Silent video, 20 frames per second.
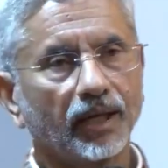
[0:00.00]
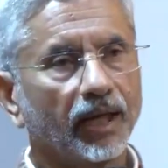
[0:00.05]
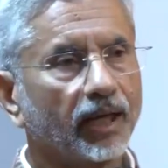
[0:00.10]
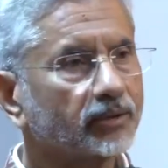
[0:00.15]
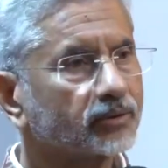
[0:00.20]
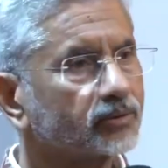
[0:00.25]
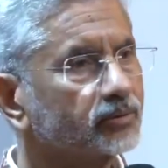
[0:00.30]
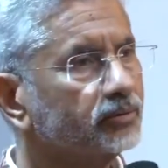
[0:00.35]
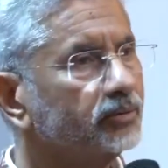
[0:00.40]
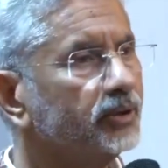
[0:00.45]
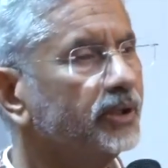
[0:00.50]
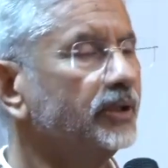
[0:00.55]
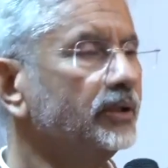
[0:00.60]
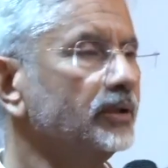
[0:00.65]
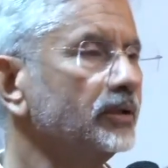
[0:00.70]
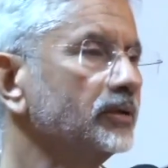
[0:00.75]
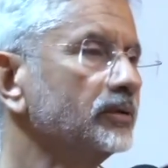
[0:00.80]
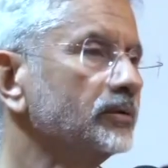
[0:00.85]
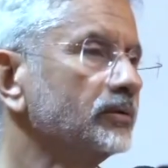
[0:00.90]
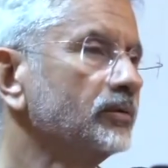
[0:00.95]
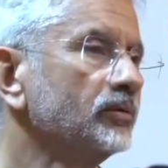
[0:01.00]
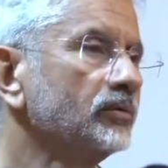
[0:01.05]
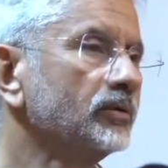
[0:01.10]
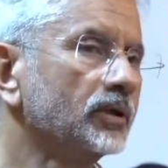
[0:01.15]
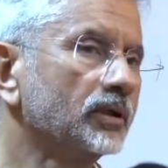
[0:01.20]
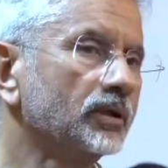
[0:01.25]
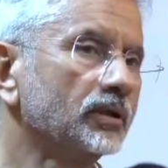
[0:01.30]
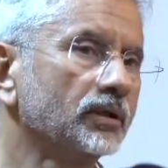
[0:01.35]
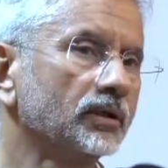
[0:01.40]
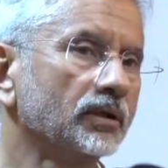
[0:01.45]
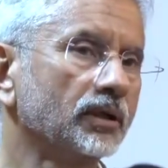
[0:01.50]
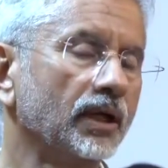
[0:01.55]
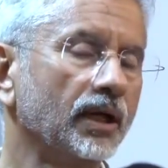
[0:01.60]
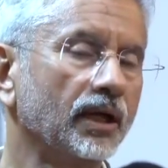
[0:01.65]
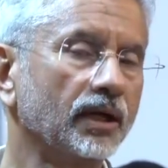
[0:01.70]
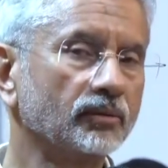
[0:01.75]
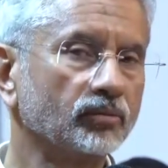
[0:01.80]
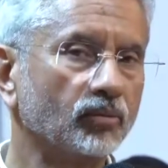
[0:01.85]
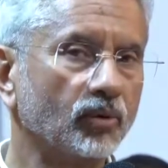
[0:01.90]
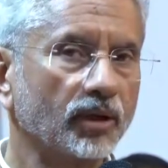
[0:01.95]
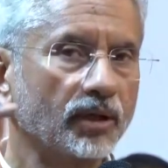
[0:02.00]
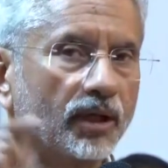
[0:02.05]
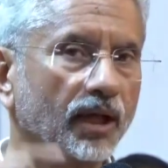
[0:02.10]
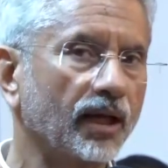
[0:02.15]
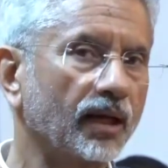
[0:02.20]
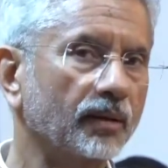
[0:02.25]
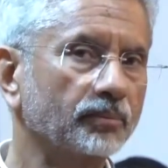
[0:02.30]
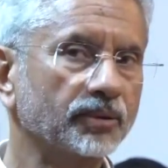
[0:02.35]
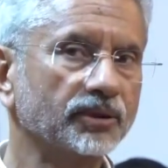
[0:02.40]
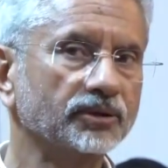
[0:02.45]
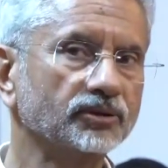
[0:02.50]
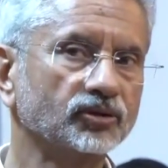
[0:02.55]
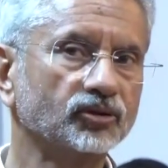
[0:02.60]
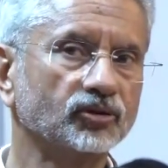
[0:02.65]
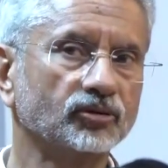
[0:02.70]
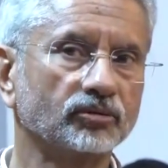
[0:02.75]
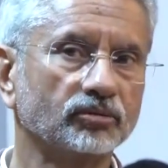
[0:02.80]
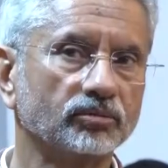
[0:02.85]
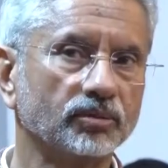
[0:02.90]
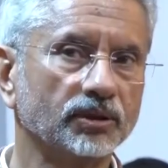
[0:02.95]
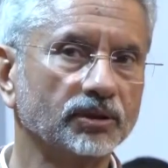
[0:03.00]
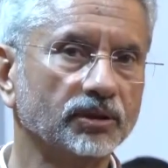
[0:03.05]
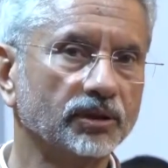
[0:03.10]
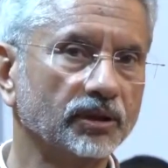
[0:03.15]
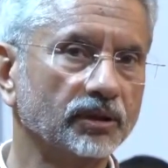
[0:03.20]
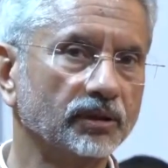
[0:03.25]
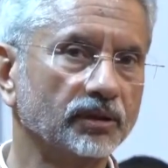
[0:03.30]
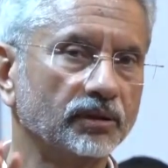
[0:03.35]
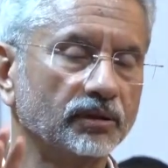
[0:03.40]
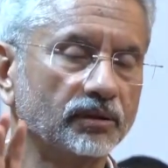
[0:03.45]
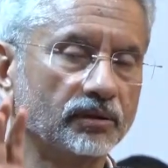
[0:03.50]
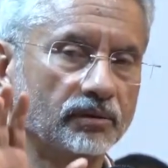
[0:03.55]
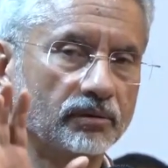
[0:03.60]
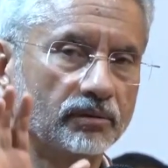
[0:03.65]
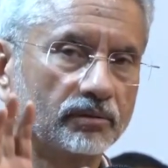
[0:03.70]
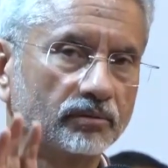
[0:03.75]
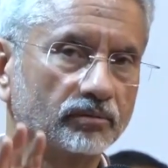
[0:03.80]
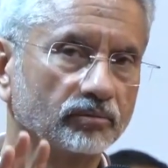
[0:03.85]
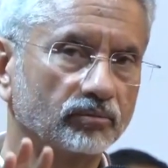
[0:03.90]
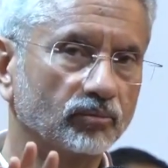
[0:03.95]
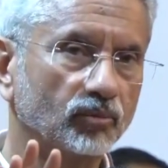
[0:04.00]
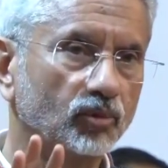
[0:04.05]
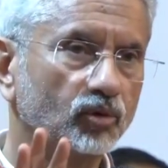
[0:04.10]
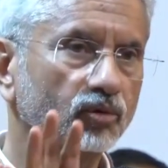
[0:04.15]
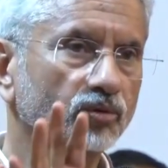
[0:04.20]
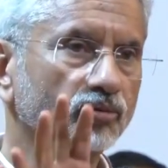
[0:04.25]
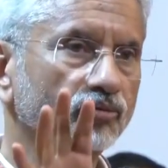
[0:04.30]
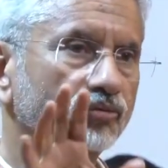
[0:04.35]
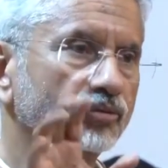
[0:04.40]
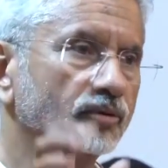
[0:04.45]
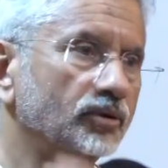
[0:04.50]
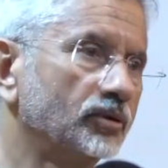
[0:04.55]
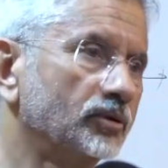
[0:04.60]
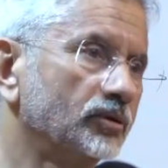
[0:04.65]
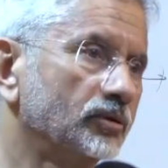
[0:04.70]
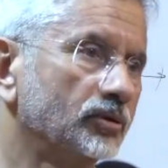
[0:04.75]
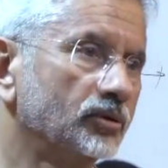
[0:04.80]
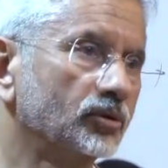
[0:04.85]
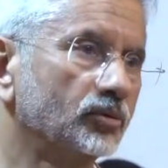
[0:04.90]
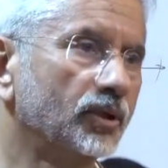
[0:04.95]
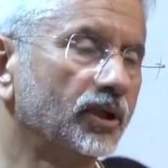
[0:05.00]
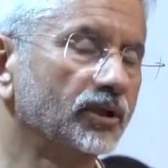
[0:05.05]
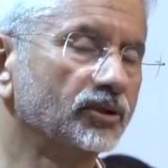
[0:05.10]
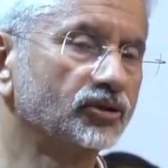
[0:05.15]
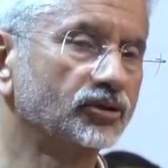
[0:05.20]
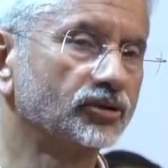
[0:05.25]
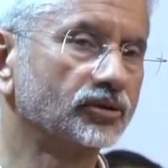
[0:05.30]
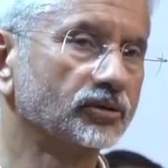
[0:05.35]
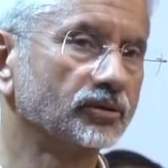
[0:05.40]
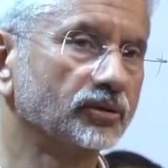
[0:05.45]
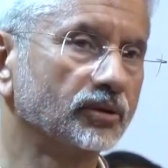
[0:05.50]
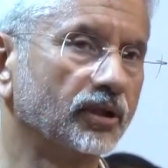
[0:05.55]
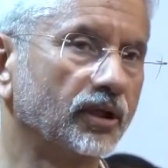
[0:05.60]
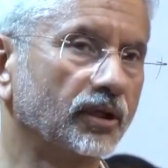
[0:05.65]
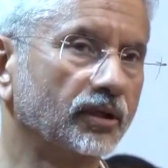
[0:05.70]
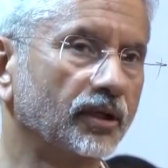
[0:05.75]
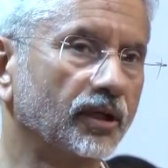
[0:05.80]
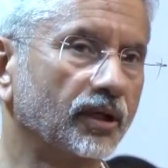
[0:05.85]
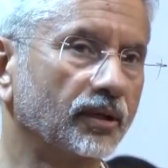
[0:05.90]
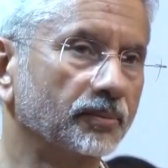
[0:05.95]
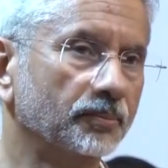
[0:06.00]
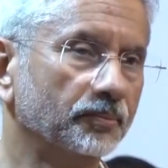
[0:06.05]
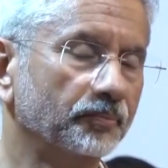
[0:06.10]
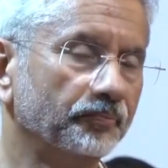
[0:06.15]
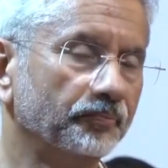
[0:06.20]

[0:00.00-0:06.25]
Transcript: Actually, look at what happens when they move towards Lanka.